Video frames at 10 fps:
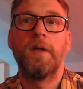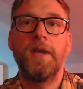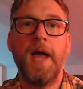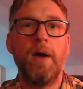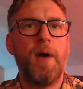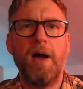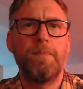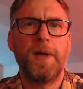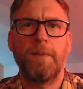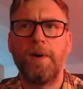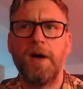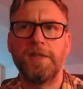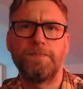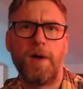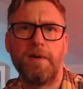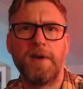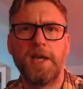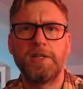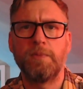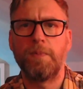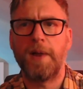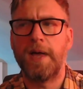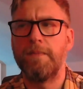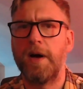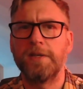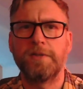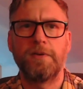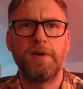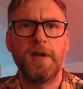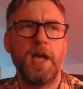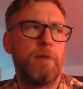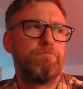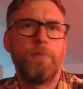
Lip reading: Now, how big a part this pirate nation will play in my story,